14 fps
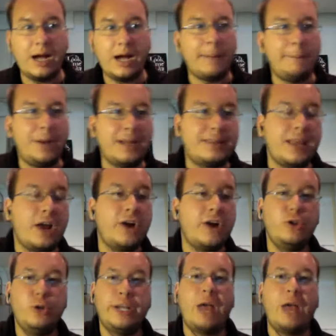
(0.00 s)
Uh, but they're
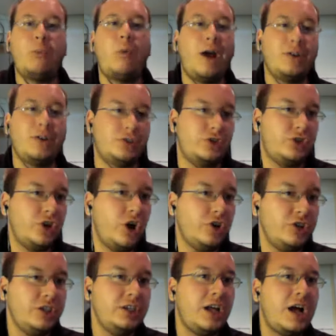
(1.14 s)
including a wireless
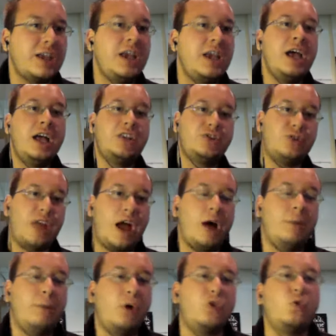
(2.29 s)
charging dock. So
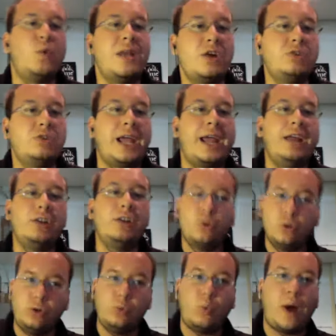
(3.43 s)
now both Windows and
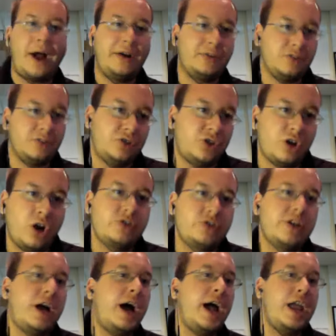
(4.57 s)
Google wirelessly
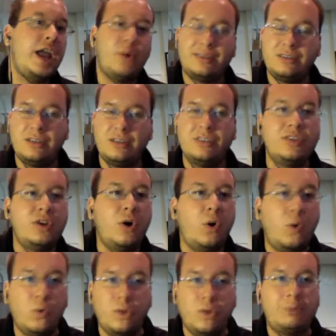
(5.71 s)
charge. iOS is the
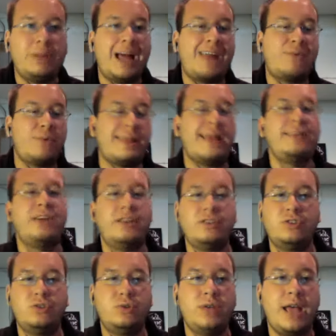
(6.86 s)
only platform that
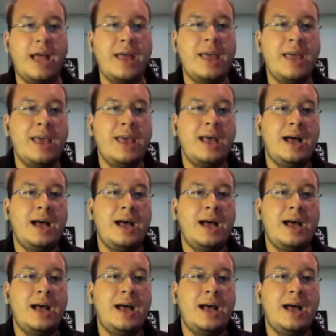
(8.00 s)
doesn't do that.